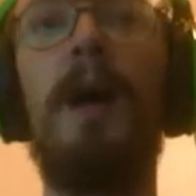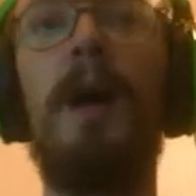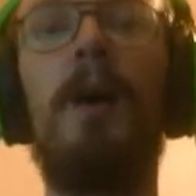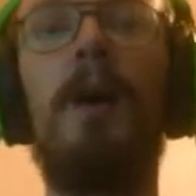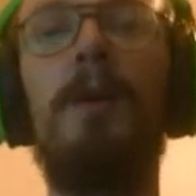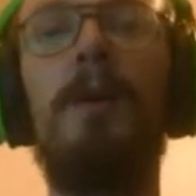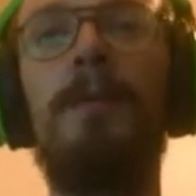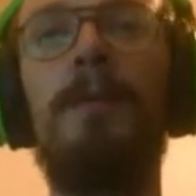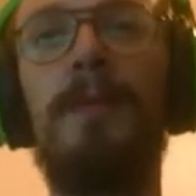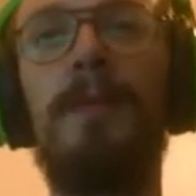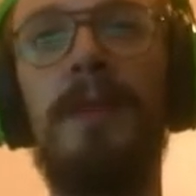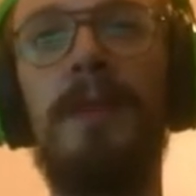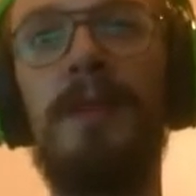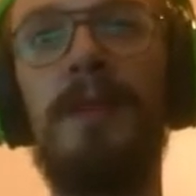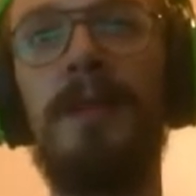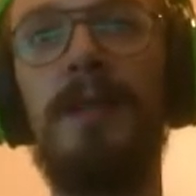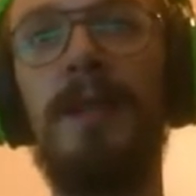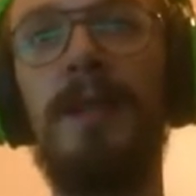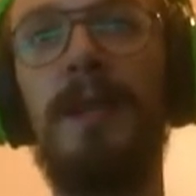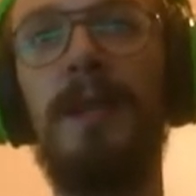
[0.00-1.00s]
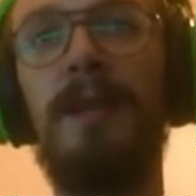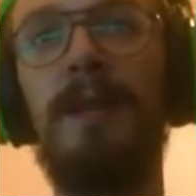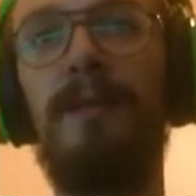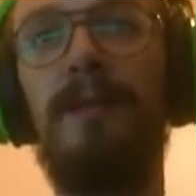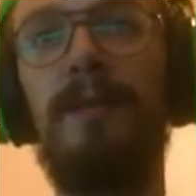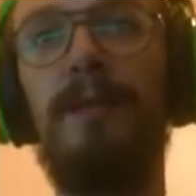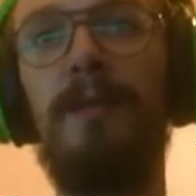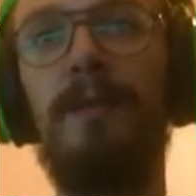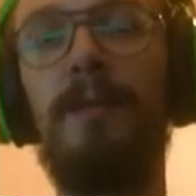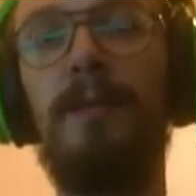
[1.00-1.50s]
Oh, this is a nice
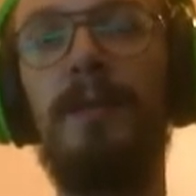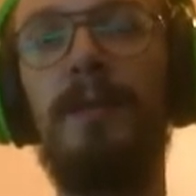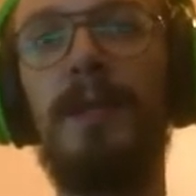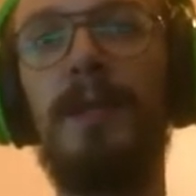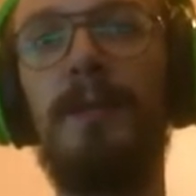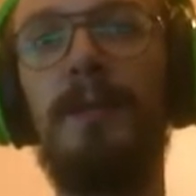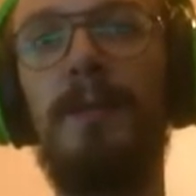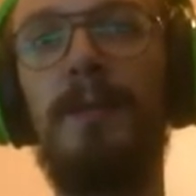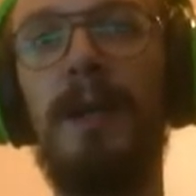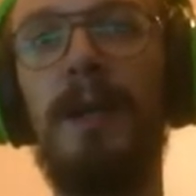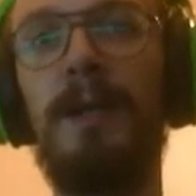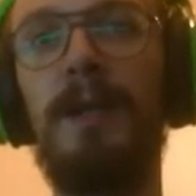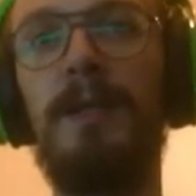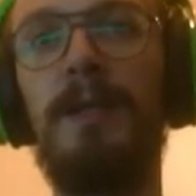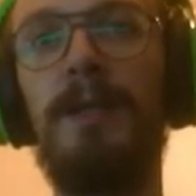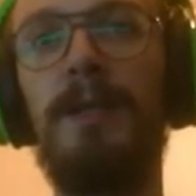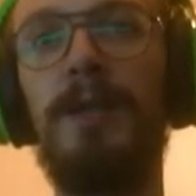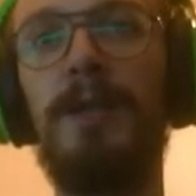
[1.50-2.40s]
balanced